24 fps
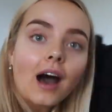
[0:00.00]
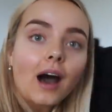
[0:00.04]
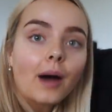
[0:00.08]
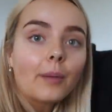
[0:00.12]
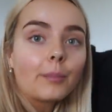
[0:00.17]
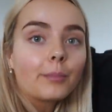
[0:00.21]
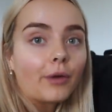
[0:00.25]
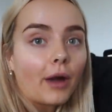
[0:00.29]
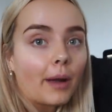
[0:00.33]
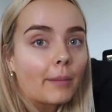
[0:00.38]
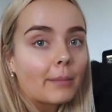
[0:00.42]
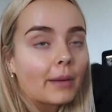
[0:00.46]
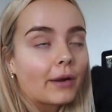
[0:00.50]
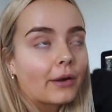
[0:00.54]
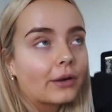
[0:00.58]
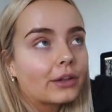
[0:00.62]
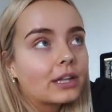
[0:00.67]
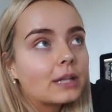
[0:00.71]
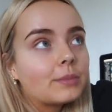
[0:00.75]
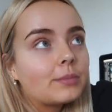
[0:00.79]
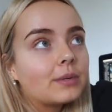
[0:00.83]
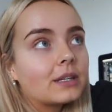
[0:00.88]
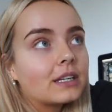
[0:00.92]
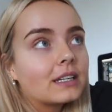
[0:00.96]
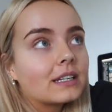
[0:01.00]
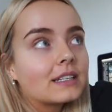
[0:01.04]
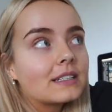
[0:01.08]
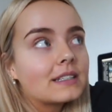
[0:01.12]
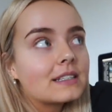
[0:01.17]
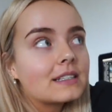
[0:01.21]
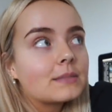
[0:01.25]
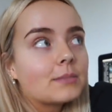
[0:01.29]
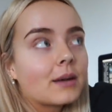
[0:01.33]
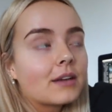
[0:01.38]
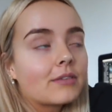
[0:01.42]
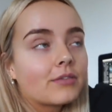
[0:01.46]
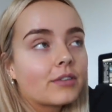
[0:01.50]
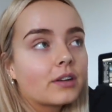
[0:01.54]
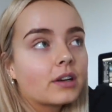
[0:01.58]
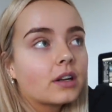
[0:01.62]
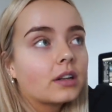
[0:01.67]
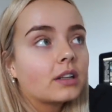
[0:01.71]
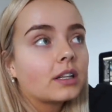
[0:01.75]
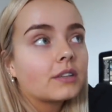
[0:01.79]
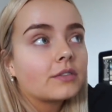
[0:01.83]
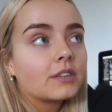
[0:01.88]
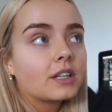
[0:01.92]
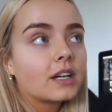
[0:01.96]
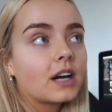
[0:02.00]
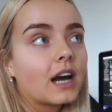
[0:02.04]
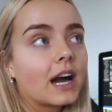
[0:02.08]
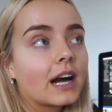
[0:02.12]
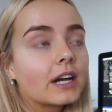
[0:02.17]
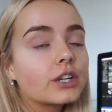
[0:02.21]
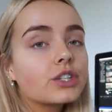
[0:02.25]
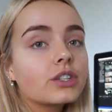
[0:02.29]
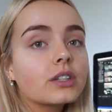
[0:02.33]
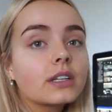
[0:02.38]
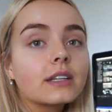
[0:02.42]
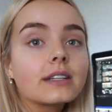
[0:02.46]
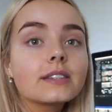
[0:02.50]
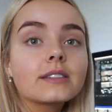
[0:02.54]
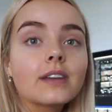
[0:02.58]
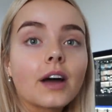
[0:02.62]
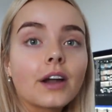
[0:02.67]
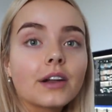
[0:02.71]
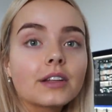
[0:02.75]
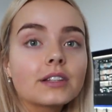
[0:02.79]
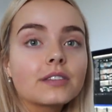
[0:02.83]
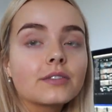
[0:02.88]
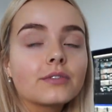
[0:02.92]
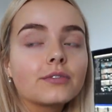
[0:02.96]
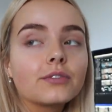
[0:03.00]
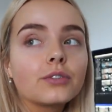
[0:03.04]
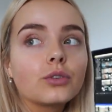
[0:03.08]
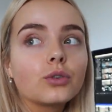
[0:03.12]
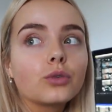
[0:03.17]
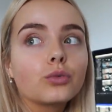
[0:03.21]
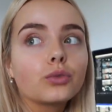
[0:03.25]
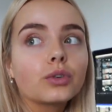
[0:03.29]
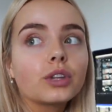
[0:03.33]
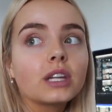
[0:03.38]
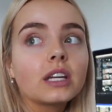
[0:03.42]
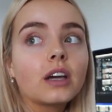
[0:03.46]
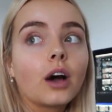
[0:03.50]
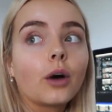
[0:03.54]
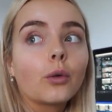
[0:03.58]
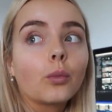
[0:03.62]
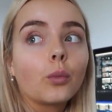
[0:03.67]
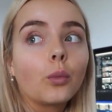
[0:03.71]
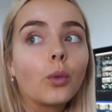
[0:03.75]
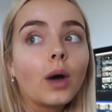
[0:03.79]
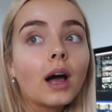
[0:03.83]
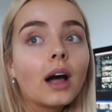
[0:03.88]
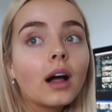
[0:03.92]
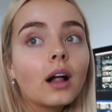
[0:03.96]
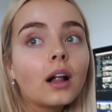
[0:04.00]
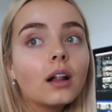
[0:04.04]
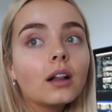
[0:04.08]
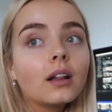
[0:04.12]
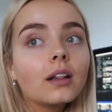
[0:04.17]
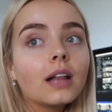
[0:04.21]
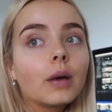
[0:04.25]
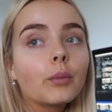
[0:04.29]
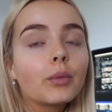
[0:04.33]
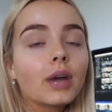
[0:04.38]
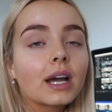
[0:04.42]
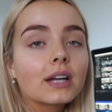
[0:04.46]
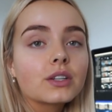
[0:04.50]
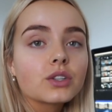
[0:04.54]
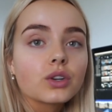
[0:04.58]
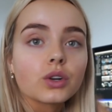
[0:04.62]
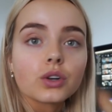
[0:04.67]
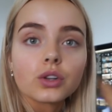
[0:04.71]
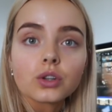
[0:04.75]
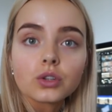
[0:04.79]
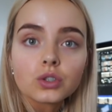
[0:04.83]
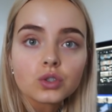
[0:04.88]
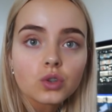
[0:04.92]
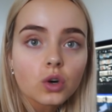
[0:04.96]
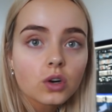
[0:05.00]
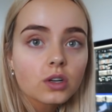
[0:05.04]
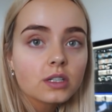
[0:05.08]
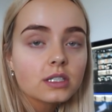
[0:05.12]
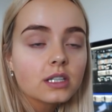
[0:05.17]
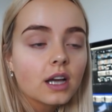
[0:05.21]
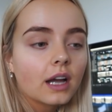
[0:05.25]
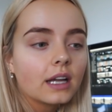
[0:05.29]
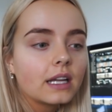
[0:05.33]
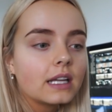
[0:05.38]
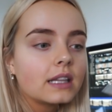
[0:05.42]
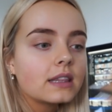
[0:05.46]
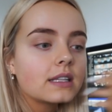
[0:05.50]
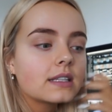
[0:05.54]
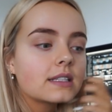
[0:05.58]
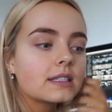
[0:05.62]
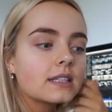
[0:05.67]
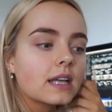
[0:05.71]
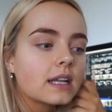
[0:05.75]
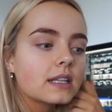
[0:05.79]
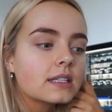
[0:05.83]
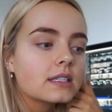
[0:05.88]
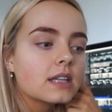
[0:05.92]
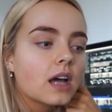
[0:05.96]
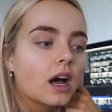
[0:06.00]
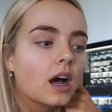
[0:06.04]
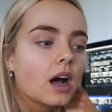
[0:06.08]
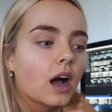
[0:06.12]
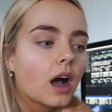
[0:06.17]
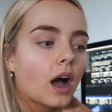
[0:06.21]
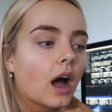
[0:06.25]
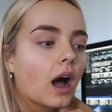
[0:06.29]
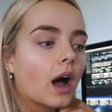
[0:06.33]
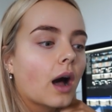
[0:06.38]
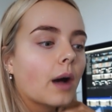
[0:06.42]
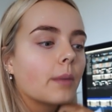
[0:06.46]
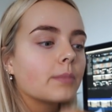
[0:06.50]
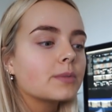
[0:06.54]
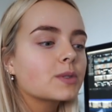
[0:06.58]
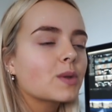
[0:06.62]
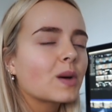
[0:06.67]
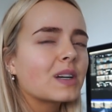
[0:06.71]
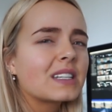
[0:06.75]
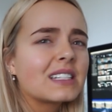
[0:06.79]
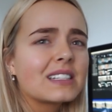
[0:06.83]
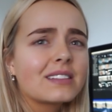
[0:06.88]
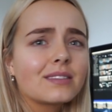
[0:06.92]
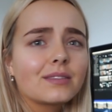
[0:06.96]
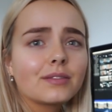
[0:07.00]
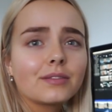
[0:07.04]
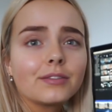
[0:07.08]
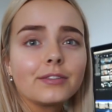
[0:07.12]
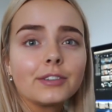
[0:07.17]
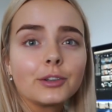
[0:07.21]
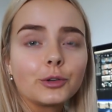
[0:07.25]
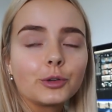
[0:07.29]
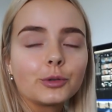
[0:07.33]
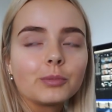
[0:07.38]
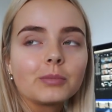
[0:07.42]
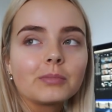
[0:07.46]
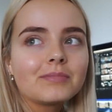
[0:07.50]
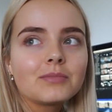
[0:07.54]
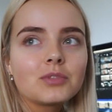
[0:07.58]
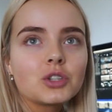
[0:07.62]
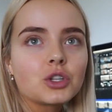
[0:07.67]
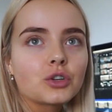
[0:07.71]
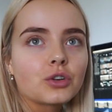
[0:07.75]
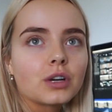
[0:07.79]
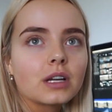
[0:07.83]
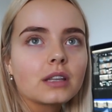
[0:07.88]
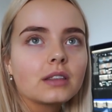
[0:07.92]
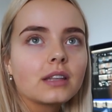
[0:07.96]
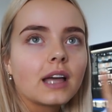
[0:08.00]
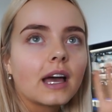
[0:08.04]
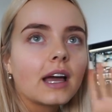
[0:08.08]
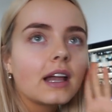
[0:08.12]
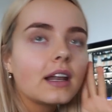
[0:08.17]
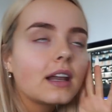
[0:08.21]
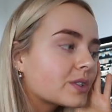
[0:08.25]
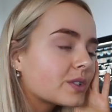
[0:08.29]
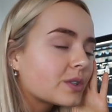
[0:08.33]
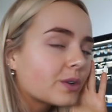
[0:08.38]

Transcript: Um, primarily because my friend Olivia actually started to feel really unwell and we had to go to the doctor in the center. Um, so I didn't film during then.